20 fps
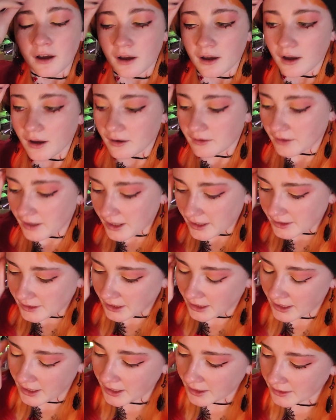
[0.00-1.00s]
All right,
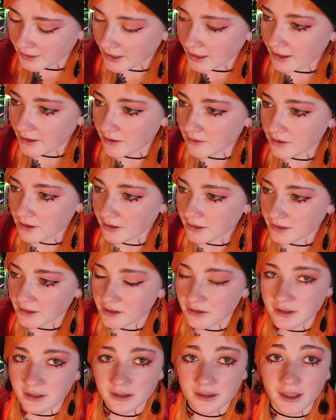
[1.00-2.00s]
and now that
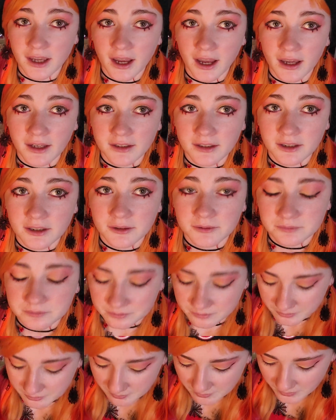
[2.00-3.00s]
you did that,
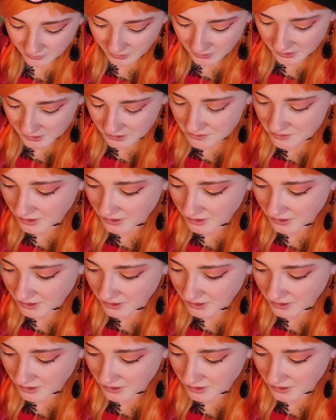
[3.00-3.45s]
you